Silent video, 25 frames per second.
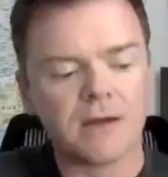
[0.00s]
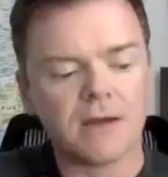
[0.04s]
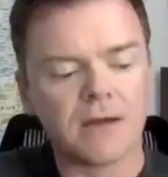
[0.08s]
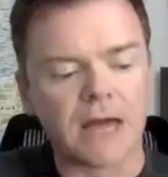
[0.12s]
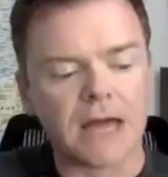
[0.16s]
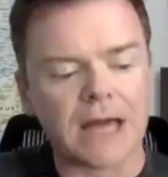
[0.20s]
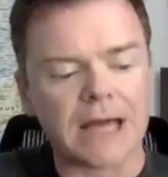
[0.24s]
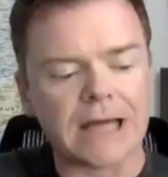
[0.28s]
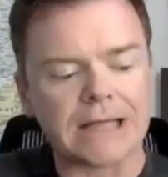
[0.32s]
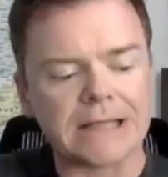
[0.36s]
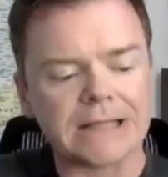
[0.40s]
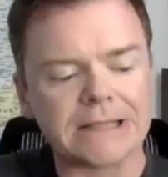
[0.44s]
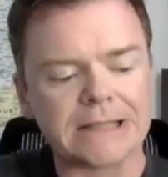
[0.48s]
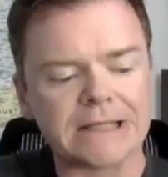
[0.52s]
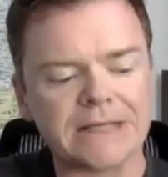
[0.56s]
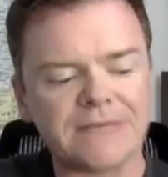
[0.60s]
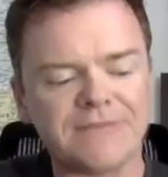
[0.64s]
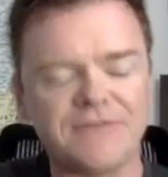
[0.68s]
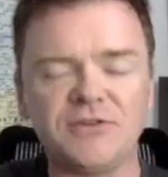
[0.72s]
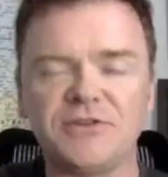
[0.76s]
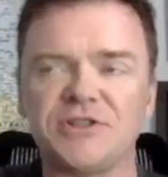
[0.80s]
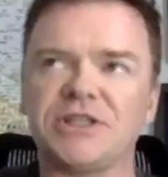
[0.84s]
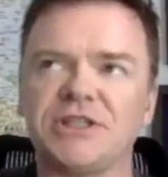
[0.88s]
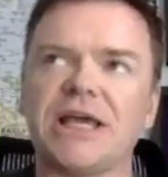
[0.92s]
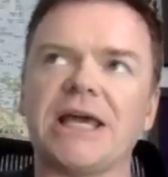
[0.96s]
And if
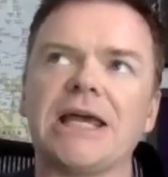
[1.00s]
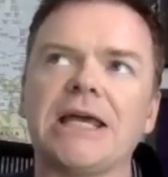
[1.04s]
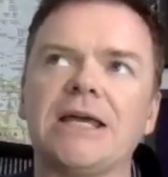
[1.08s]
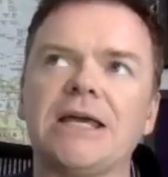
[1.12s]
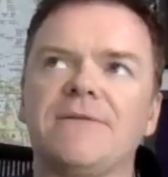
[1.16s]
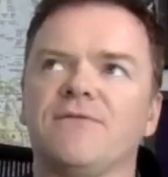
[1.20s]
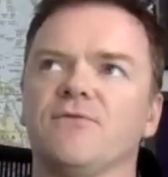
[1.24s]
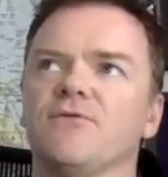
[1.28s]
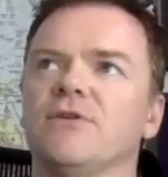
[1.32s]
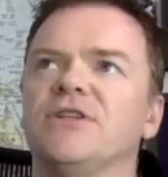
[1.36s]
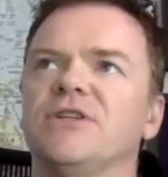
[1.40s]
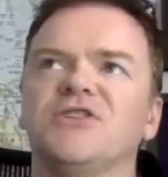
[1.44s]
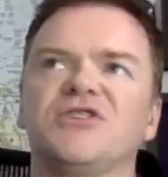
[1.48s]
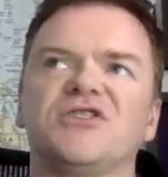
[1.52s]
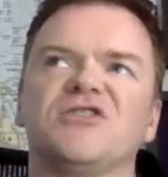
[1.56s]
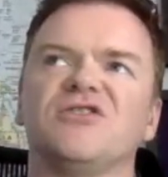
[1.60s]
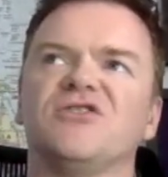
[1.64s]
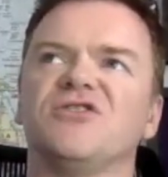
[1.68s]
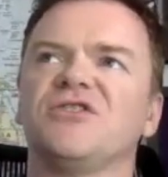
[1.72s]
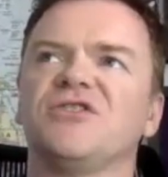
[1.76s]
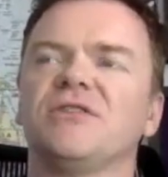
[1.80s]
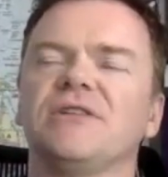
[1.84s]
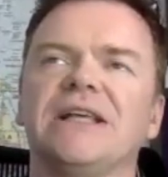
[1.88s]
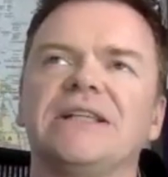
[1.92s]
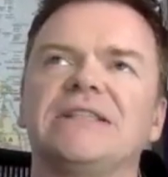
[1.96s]
you say, for
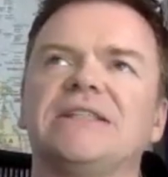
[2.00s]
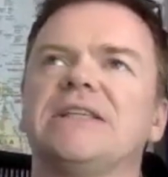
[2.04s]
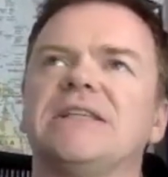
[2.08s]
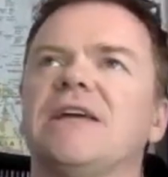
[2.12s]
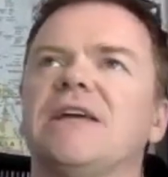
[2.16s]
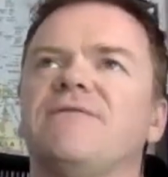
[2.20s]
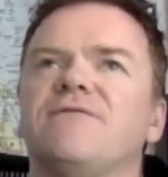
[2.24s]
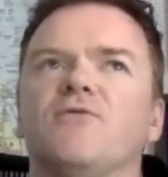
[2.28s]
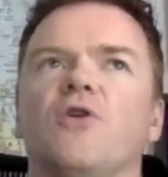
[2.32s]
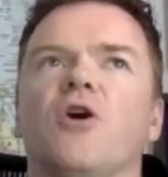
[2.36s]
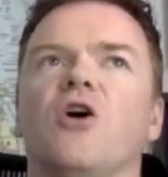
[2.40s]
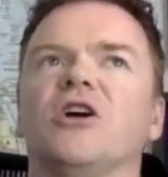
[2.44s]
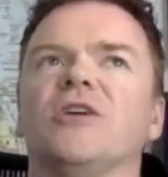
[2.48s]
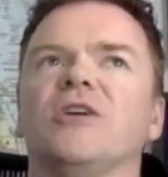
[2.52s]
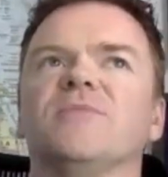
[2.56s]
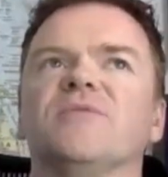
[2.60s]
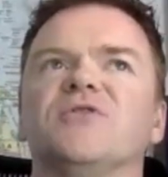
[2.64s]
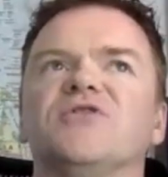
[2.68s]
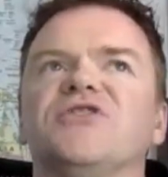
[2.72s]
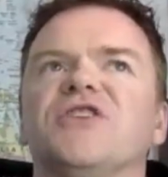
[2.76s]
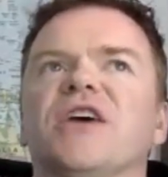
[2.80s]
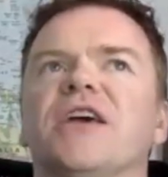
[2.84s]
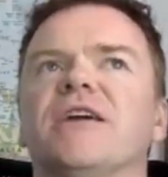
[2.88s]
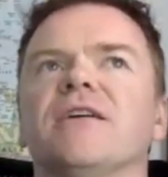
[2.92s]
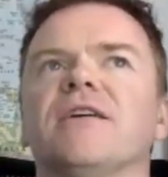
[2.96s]
instance, let's say for
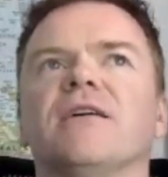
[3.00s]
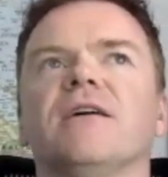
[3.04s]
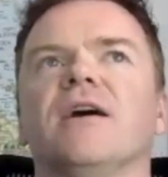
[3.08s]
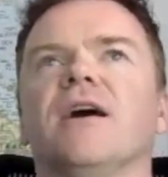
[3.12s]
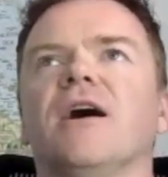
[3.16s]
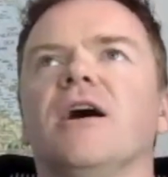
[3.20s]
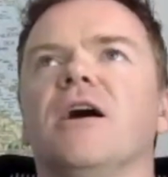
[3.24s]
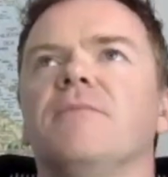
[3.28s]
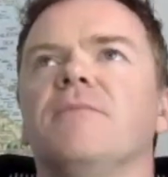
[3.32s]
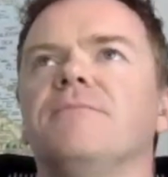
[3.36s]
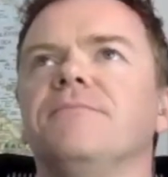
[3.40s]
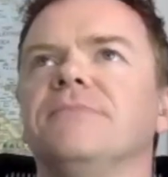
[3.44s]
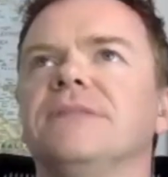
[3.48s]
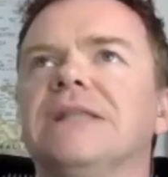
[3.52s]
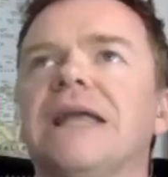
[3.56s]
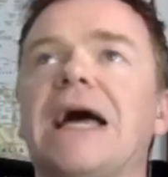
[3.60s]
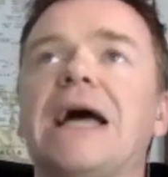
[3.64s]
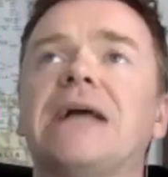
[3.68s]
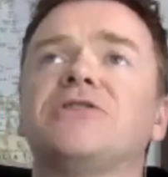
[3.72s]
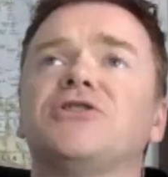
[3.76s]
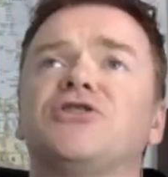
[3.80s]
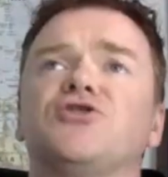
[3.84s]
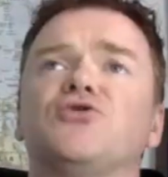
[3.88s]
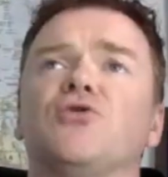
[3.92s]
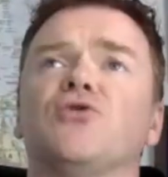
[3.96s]
argument's sake,
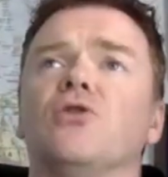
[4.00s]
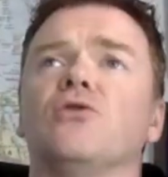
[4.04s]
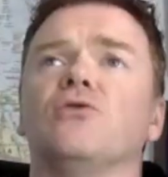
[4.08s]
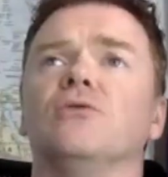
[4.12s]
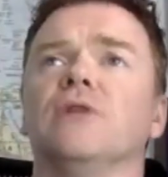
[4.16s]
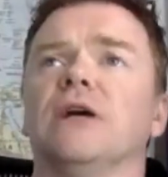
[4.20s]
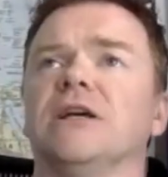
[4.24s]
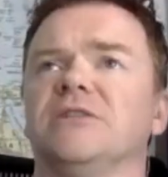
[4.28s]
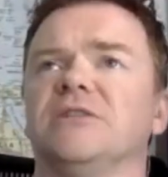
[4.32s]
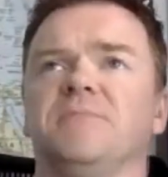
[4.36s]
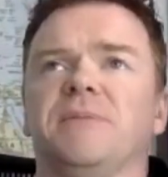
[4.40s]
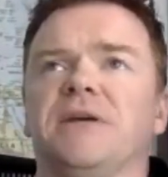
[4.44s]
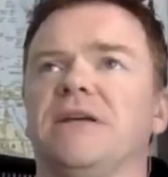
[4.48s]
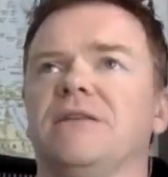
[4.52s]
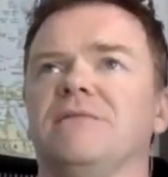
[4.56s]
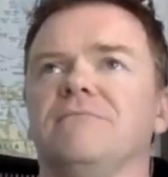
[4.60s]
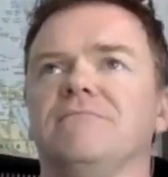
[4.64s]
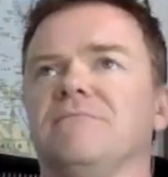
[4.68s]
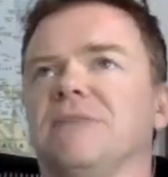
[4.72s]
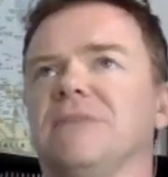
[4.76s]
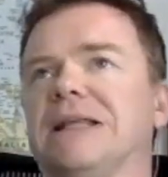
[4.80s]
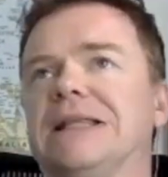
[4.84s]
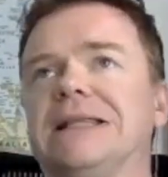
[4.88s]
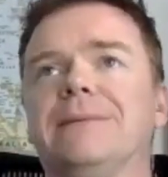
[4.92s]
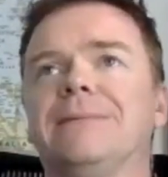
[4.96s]
Lance Stroll has
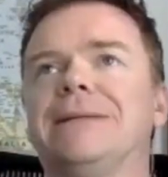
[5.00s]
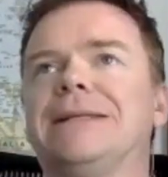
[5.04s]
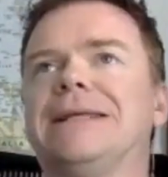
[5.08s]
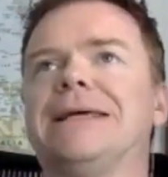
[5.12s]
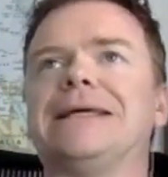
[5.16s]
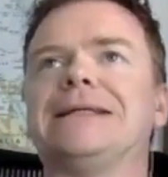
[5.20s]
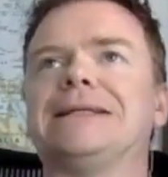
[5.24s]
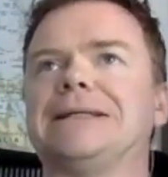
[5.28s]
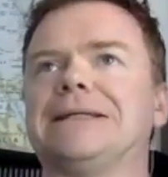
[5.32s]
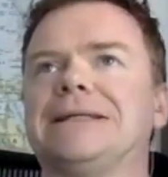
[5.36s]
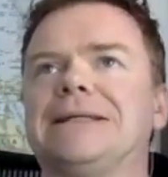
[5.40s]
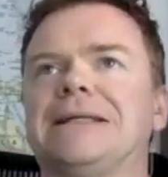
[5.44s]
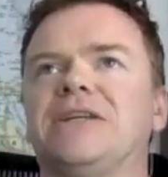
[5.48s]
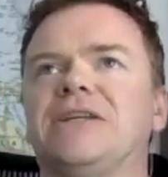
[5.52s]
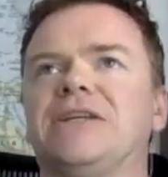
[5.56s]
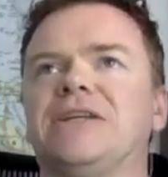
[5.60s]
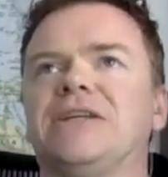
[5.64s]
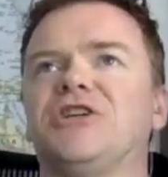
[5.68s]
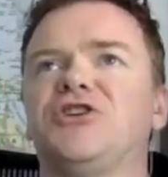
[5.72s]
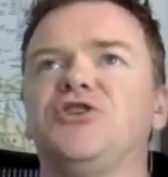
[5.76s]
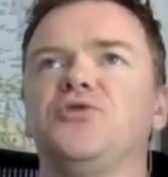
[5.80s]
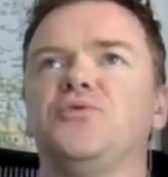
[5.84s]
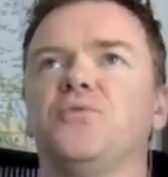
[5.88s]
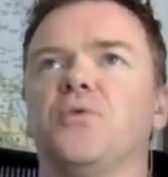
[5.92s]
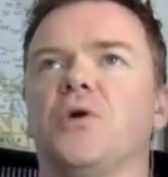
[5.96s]
been eliminated in
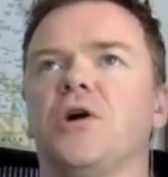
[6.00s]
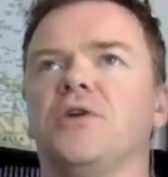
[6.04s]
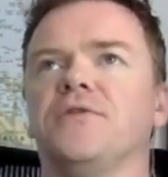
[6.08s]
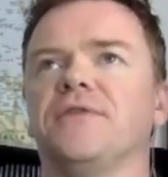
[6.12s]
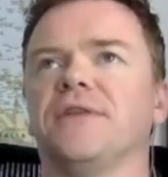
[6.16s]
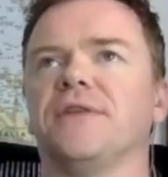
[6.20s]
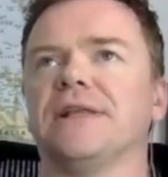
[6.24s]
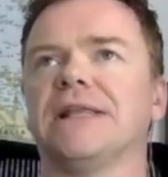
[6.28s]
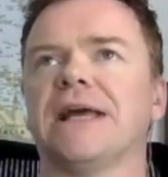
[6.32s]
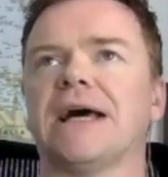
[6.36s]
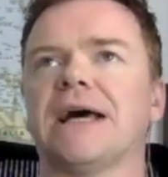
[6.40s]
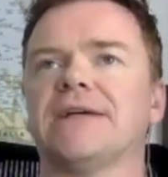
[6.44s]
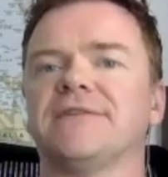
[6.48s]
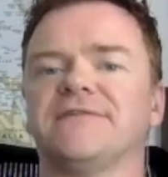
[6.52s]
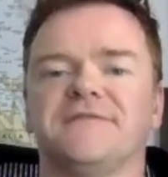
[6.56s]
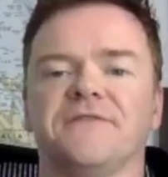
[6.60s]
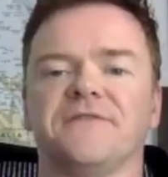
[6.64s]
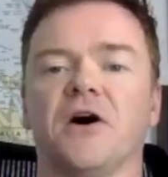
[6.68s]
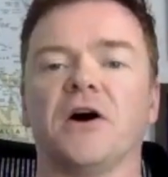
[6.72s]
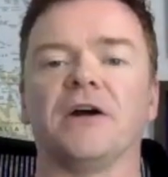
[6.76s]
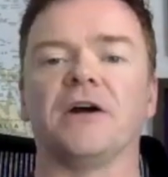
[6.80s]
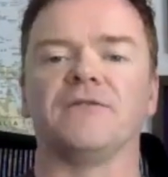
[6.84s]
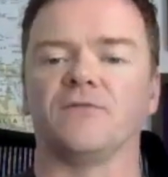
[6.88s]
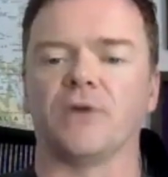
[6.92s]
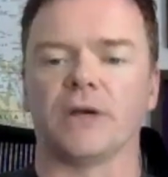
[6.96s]
Q1 the last
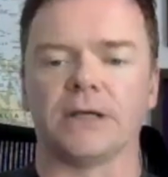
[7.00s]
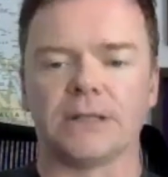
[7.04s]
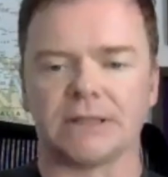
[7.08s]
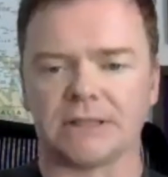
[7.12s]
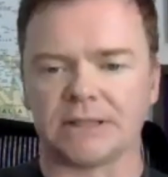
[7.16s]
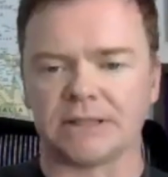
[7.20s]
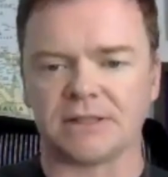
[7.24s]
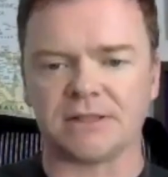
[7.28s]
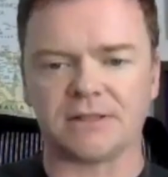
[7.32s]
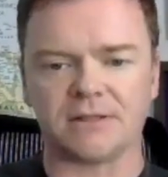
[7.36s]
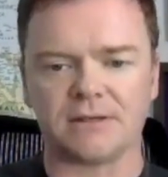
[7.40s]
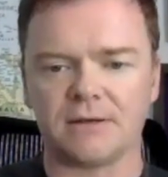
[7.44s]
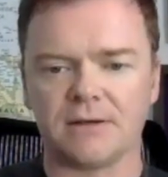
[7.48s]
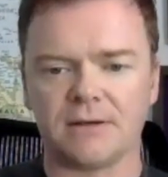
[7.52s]
5 races,